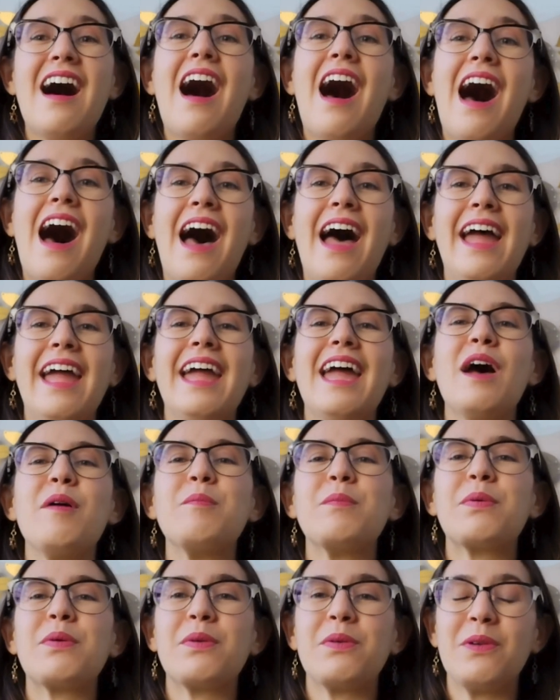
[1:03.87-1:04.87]
I
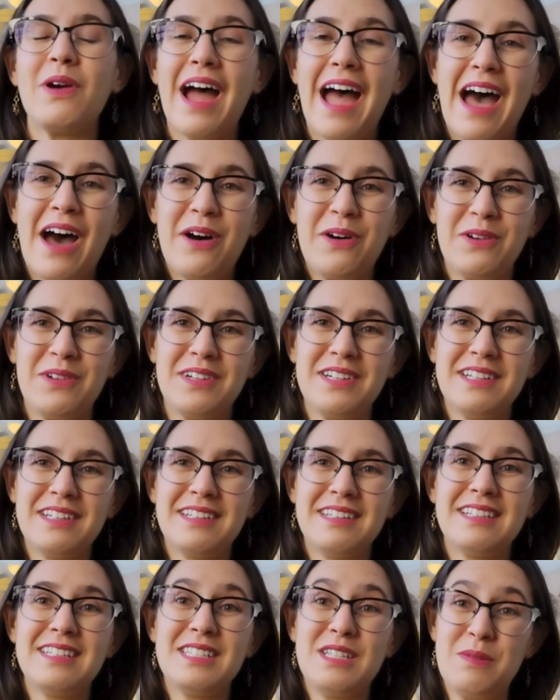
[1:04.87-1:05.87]
am proud
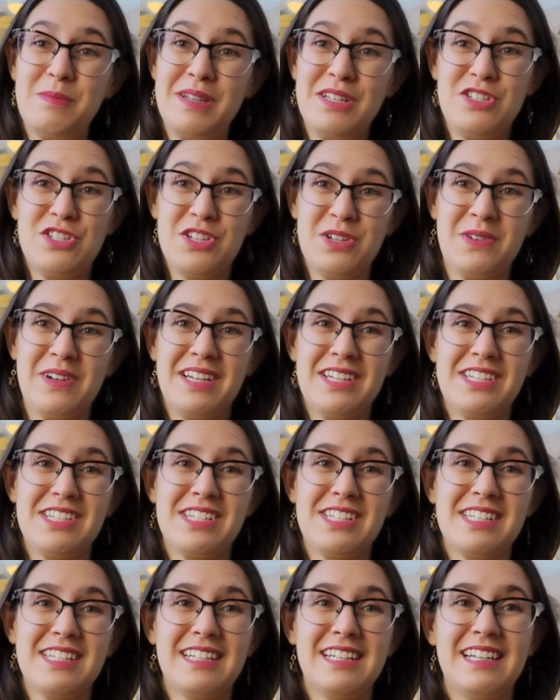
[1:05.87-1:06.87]
to be
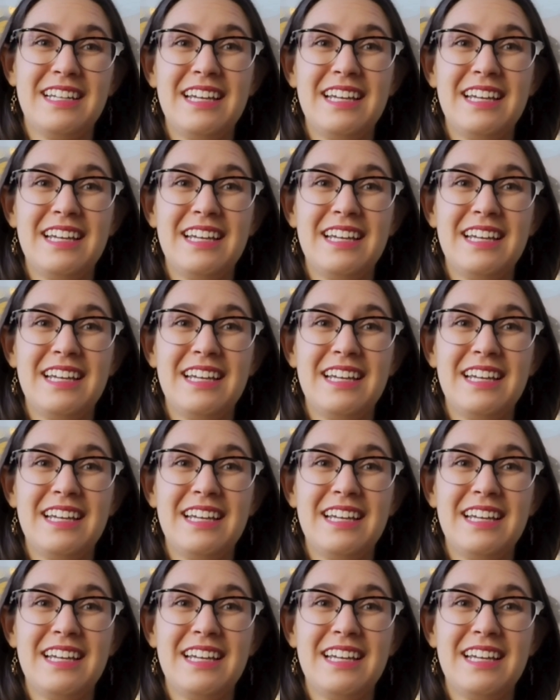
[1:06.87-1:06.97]
Jewish.